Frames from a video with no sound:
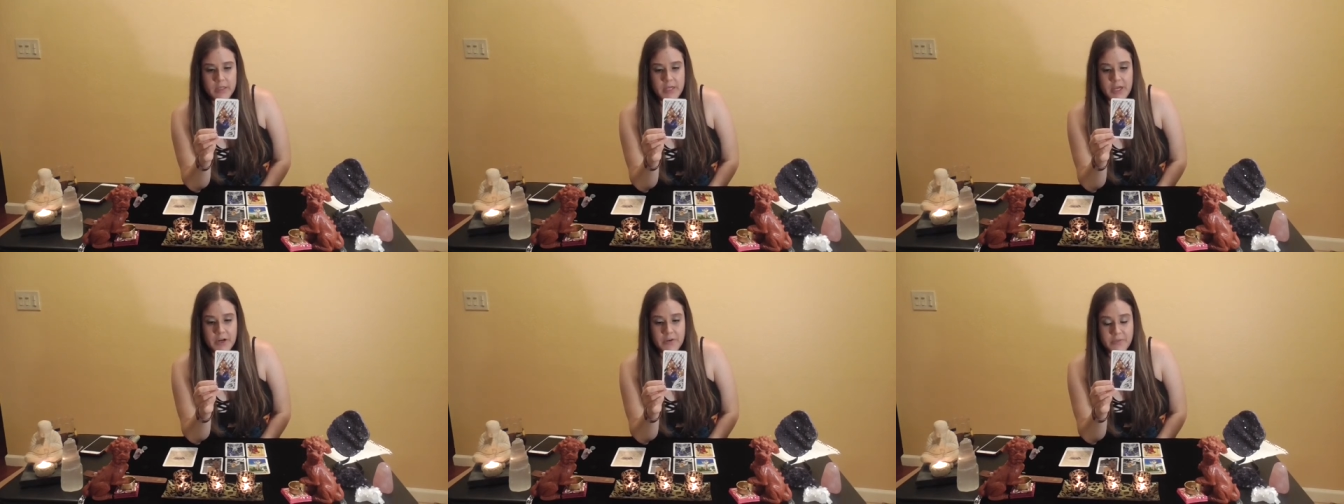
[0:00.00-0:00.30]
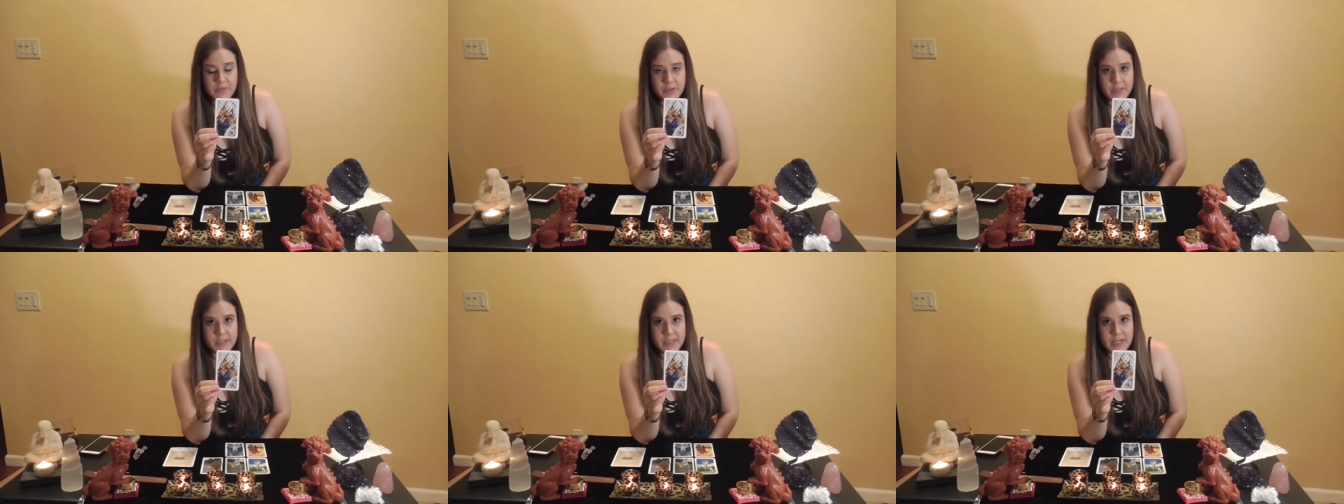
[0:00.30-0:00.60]

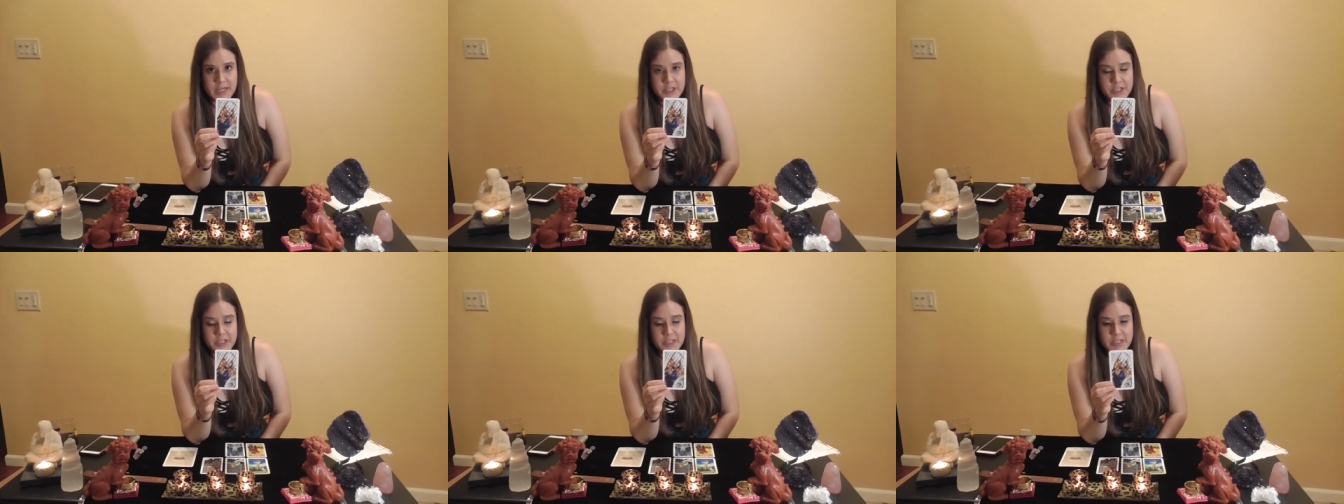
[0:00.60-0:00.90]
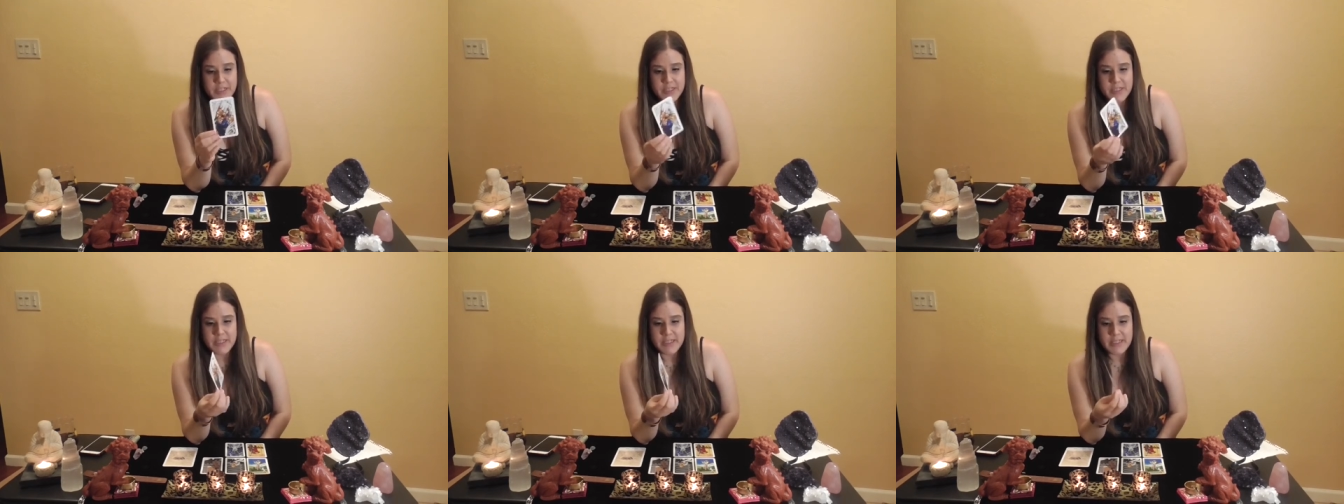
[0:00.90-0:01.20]
careful attention
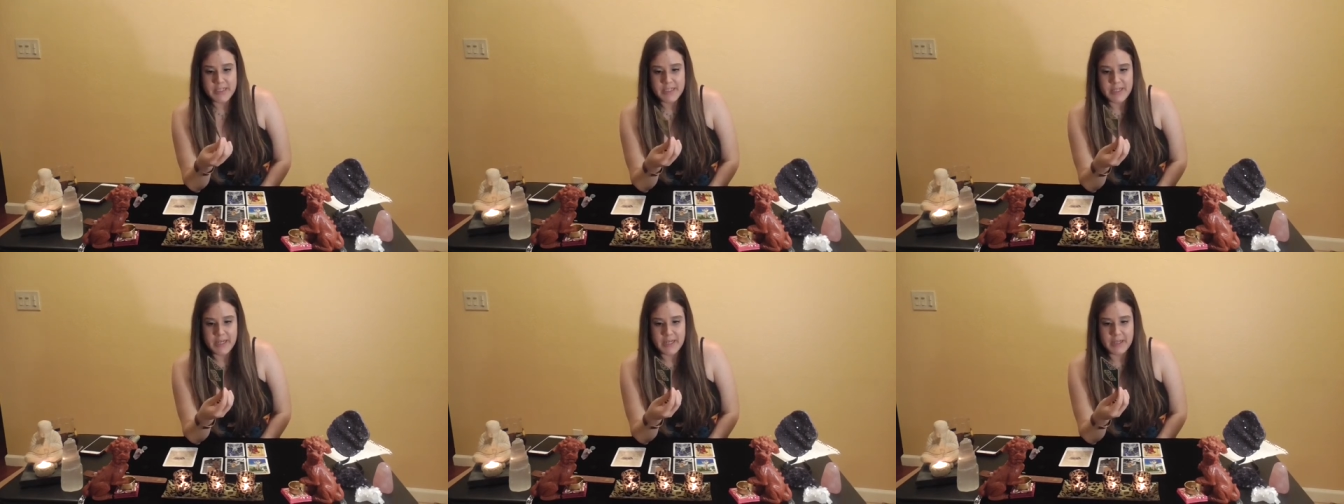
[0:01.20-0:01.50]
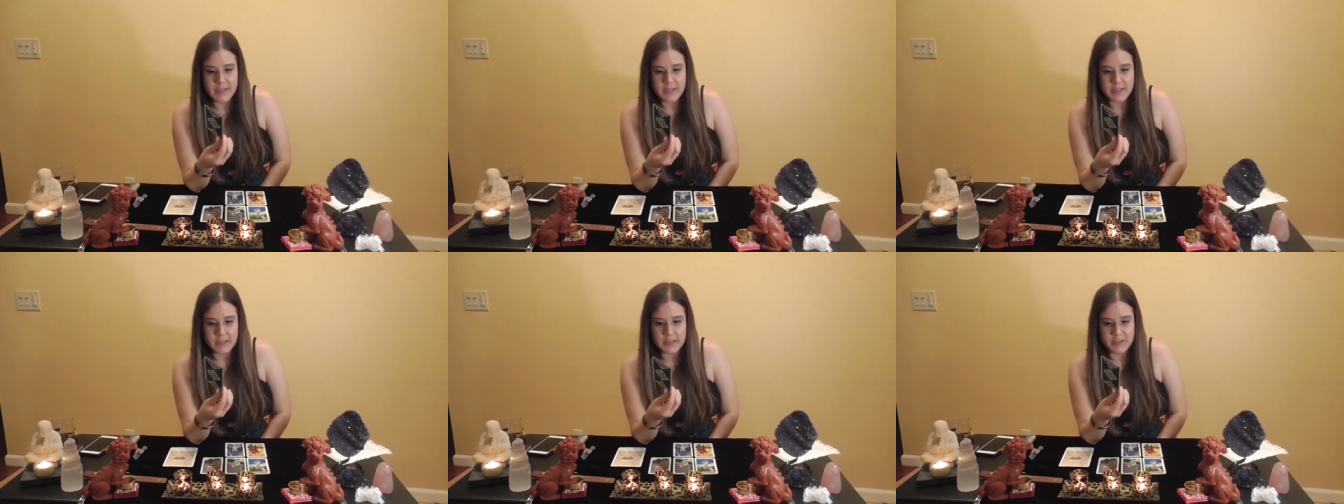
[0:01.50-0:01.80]
to
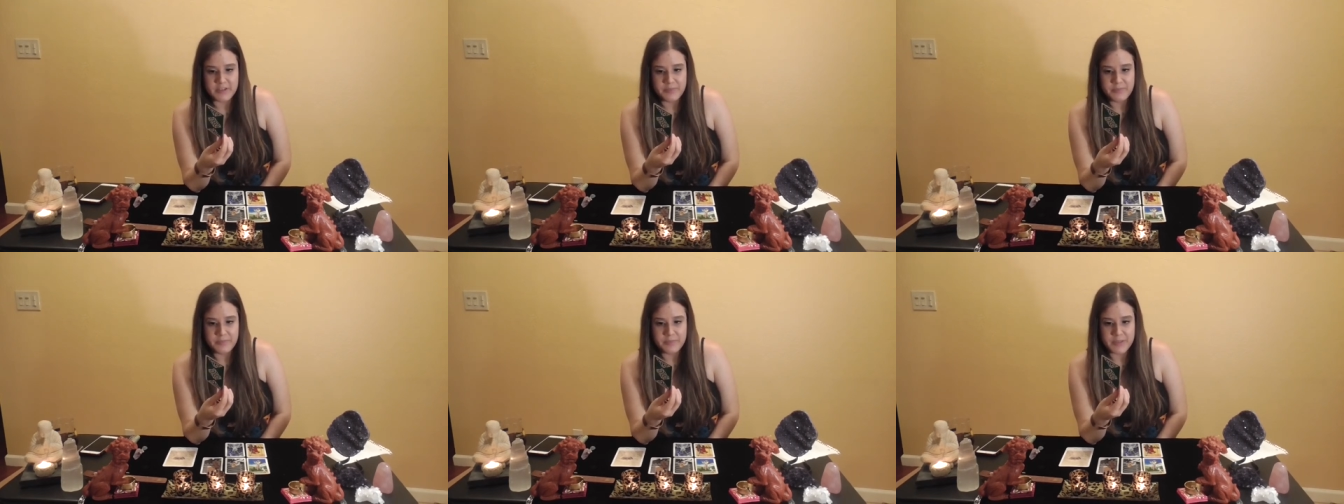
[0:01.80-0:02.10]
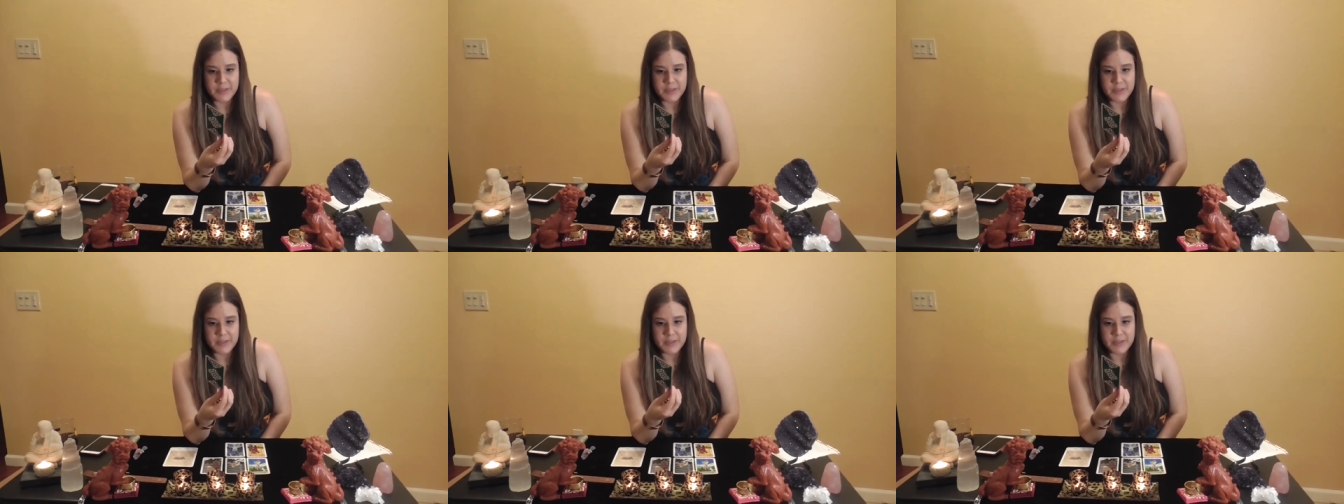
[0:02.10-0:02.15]
detail.